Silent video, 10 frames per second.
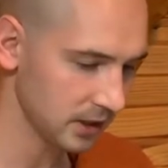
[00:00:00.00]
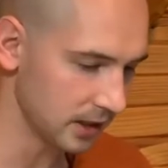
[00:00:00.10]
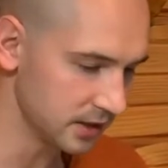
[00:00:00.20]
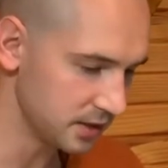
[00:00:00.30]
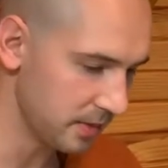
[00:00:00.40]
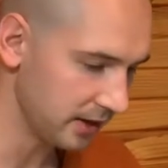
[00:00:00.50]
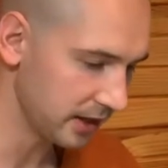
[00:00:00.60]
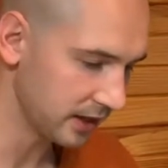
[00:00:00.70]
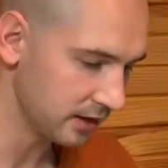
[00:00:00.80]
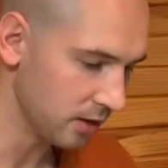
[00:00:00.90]
On
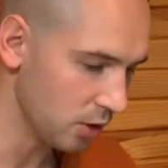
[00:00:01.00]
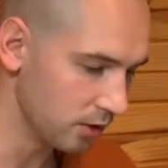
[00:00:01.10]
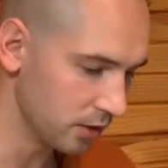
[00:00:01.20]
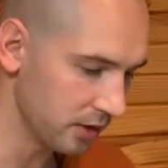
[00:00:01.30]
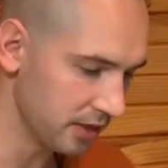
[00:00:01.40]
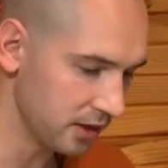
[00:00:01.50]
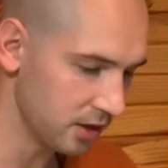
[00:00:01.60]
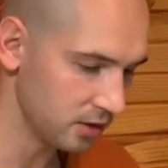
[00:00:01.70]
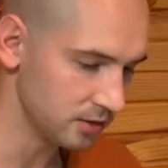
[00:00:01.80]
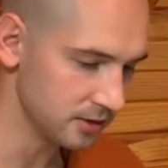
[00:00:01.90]
smelling an odor with the
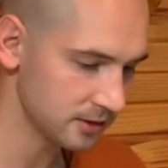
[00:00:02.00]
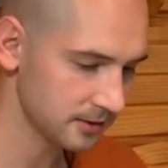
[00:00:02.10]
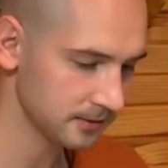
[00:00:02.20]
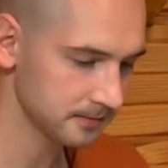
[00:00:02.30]
nose.